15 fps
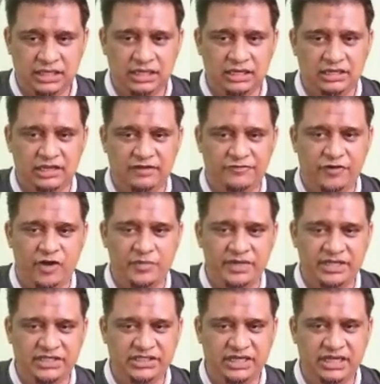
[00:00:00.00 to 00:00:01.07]

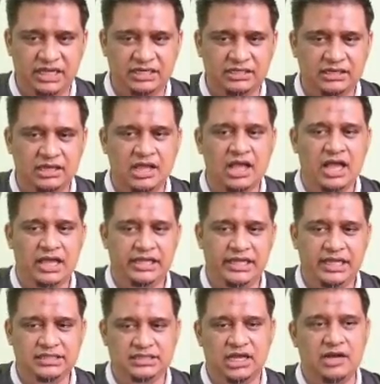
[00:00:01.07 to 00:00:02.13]
deformation
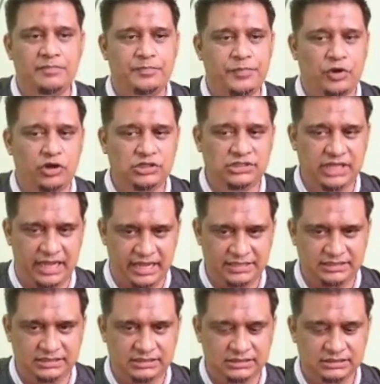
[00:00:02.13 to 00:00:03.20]
is a
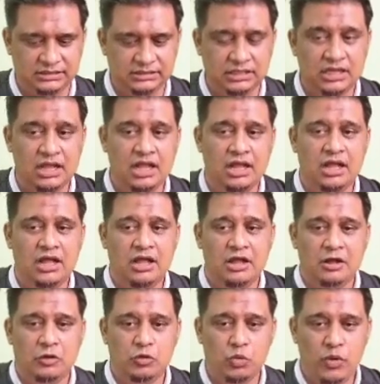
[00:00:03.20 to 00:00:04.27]
process
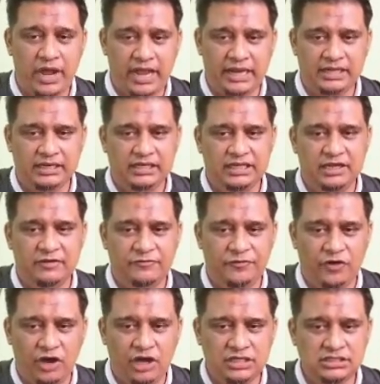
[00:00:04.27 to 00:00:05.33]
When the
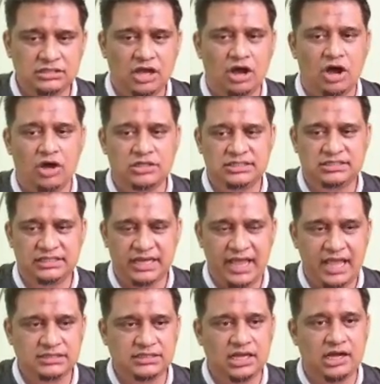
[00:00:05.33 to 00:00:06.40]
force or
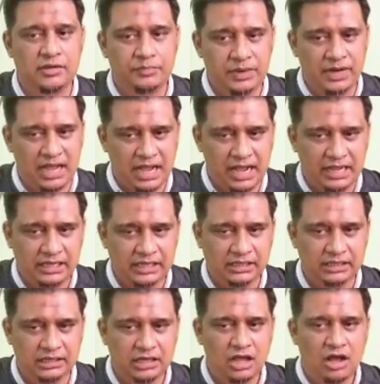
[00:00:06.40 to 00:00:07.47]
stress applied
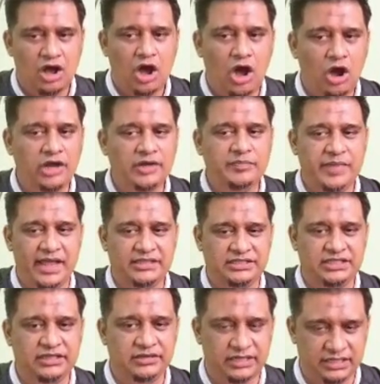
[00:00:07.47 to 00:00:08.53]
on
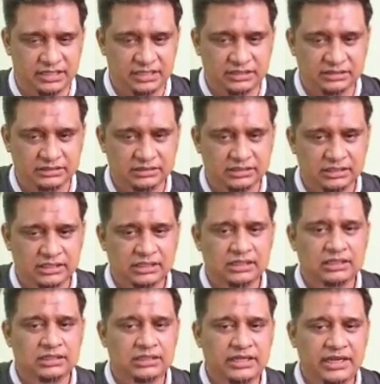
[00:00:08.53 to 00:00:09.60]
material,
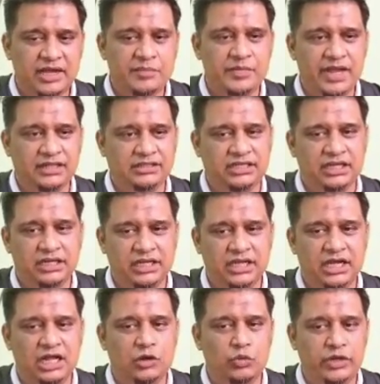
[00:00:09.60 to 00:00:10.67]
the material
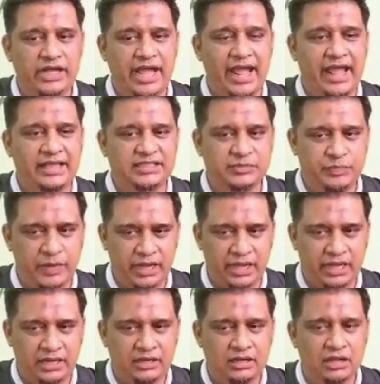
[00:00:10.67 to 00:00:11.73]
will
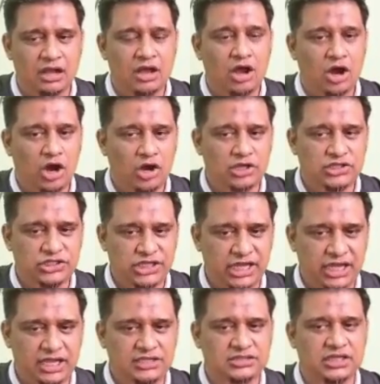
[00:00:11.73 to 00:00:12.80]
expand or
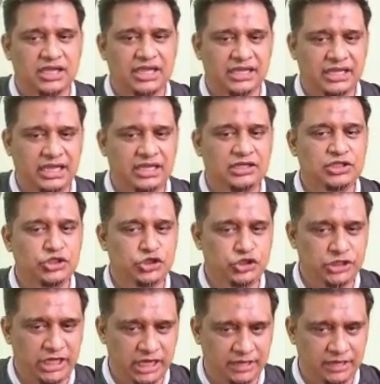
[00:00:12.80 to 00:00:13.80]
change in shape.